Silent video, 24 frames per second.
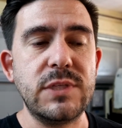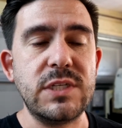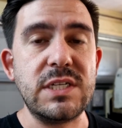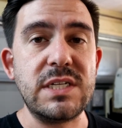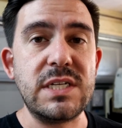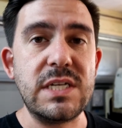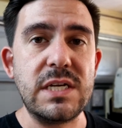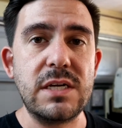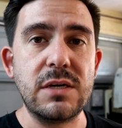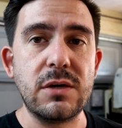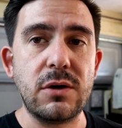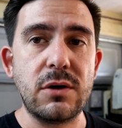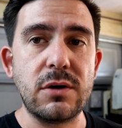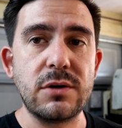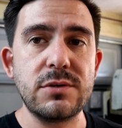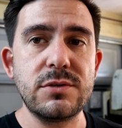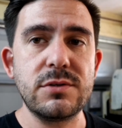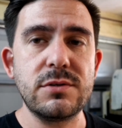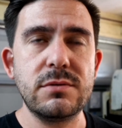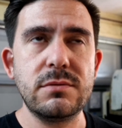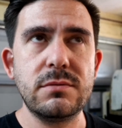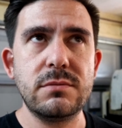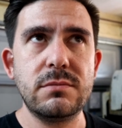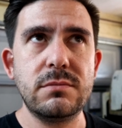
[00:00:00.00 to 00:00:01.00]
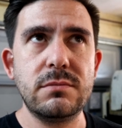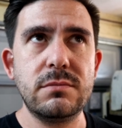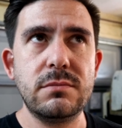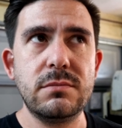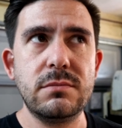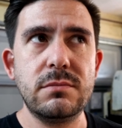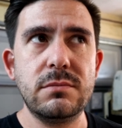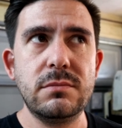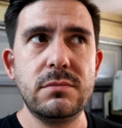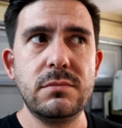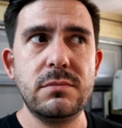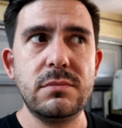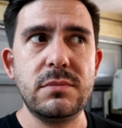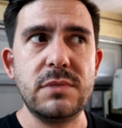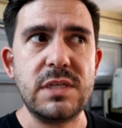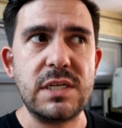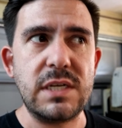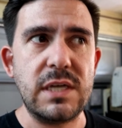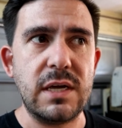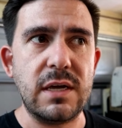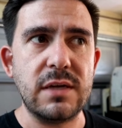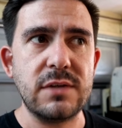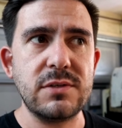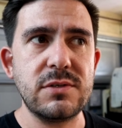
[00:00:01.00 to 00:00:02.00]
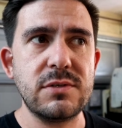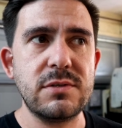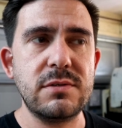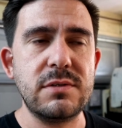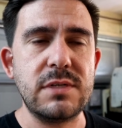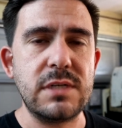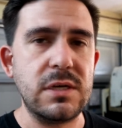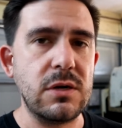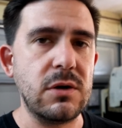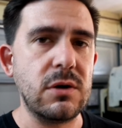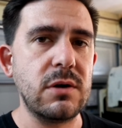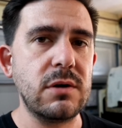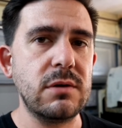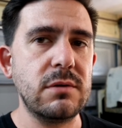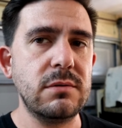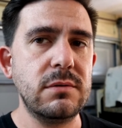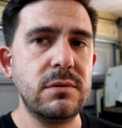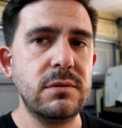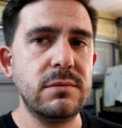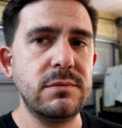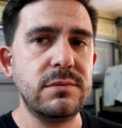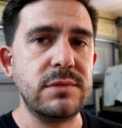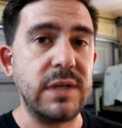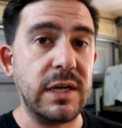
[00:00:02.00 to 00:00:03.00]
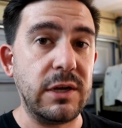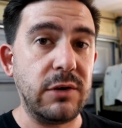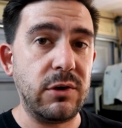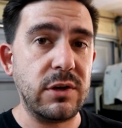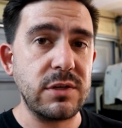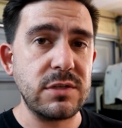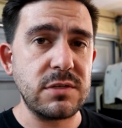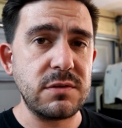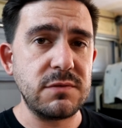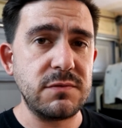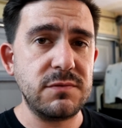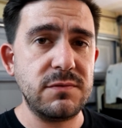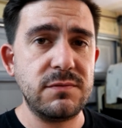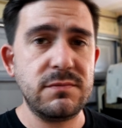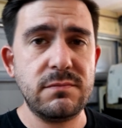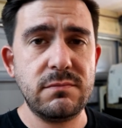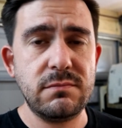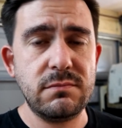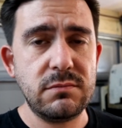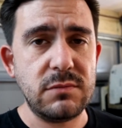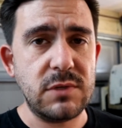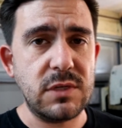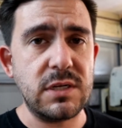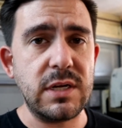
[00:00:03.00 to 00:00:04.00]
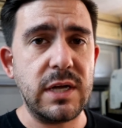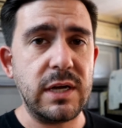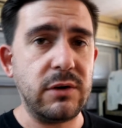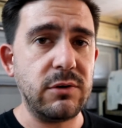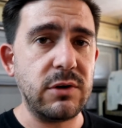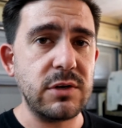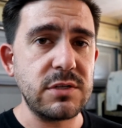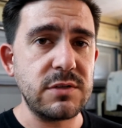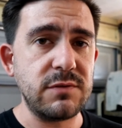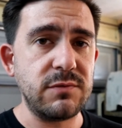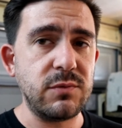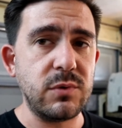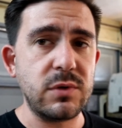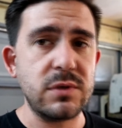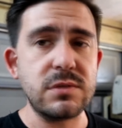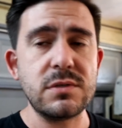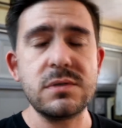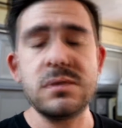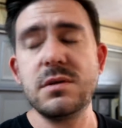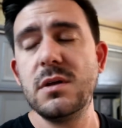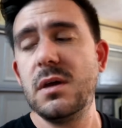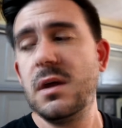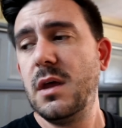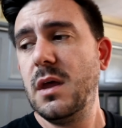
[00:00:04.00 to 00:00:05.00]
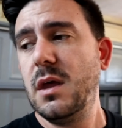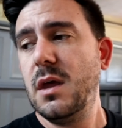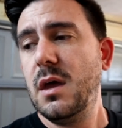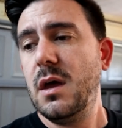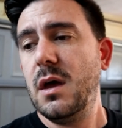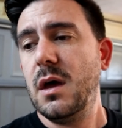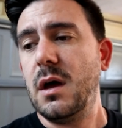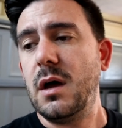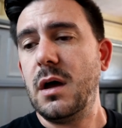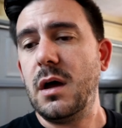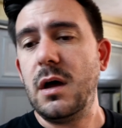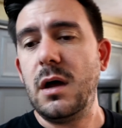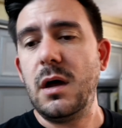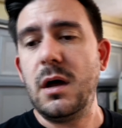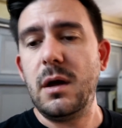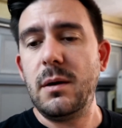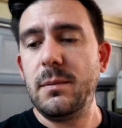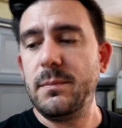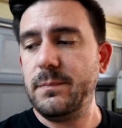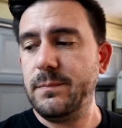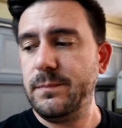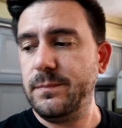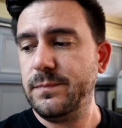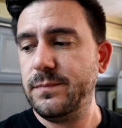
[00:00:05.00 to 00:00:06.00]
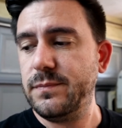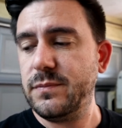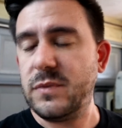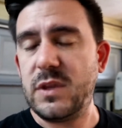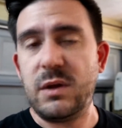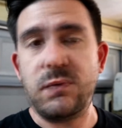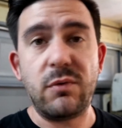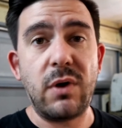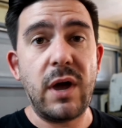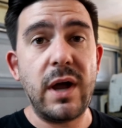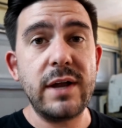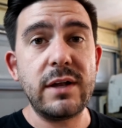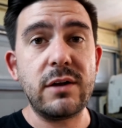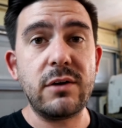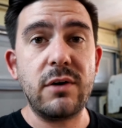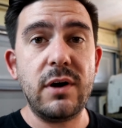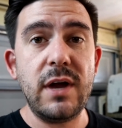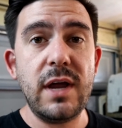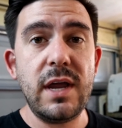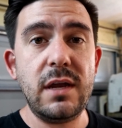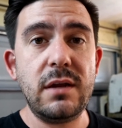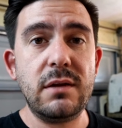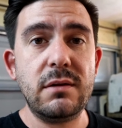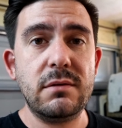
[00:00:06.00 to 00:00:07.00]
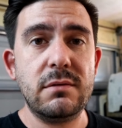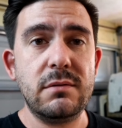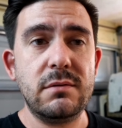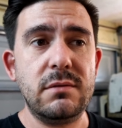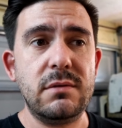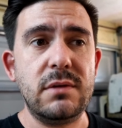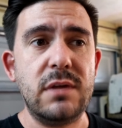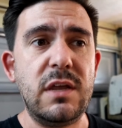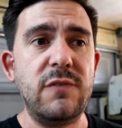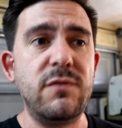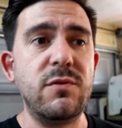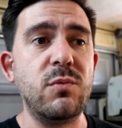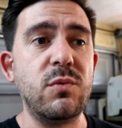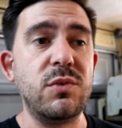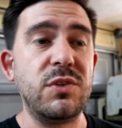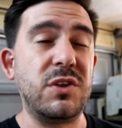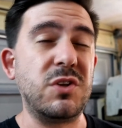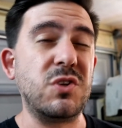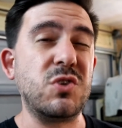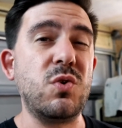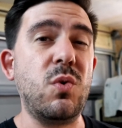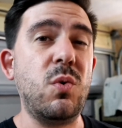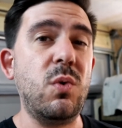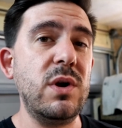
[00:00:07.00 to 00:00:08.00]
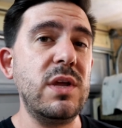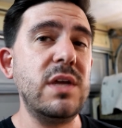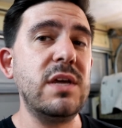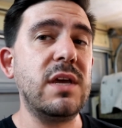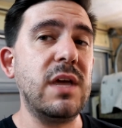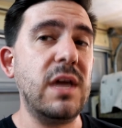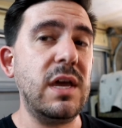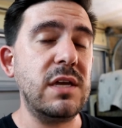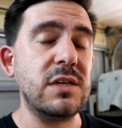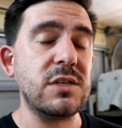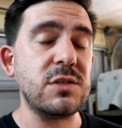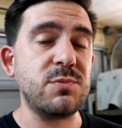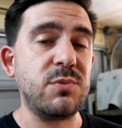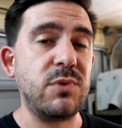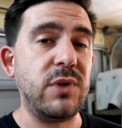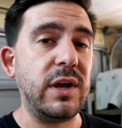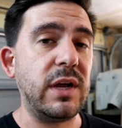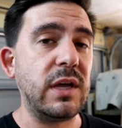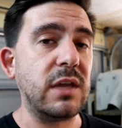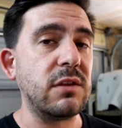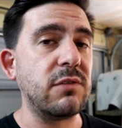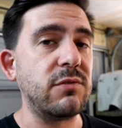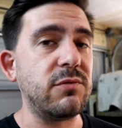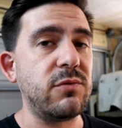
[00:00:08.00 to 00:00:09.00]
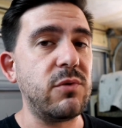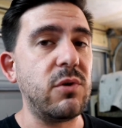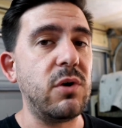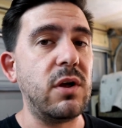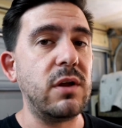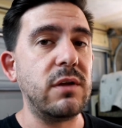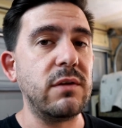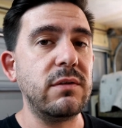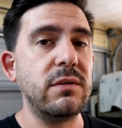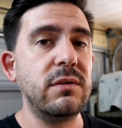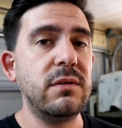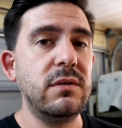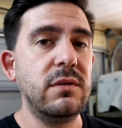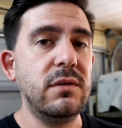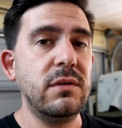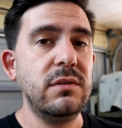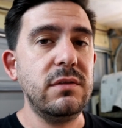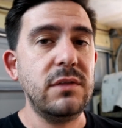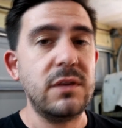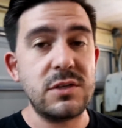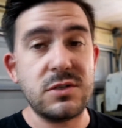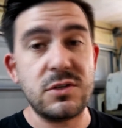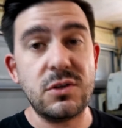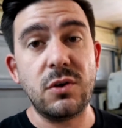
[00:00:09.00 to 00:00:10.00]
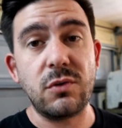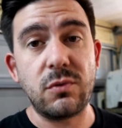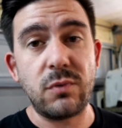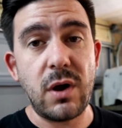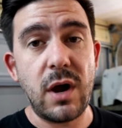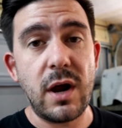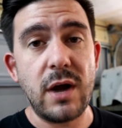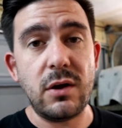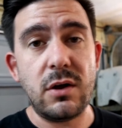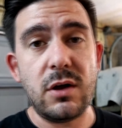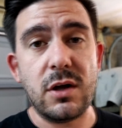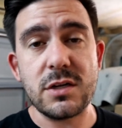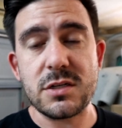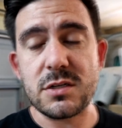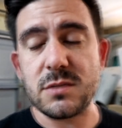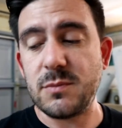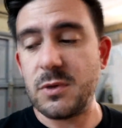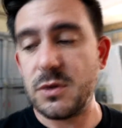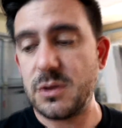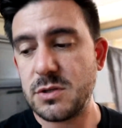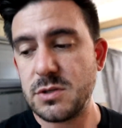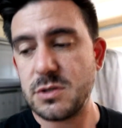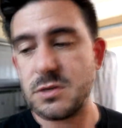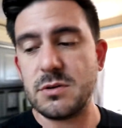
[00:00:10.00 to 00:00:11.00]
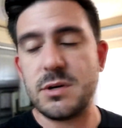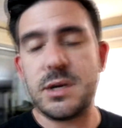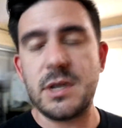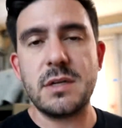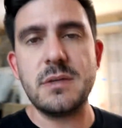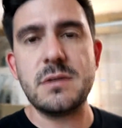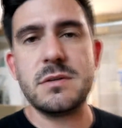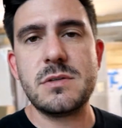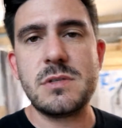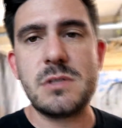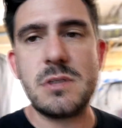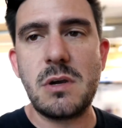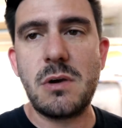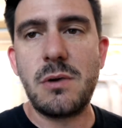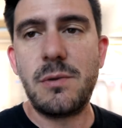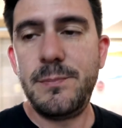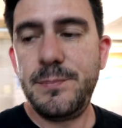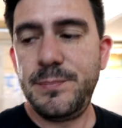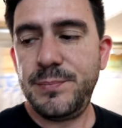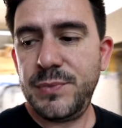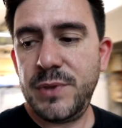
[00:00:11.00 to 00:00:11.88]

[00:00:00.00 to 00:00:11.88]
DRs. DR. Digressive. The digressive ones. They ride great. Even with a 20K spring in the front, they still ride awesome on the street. So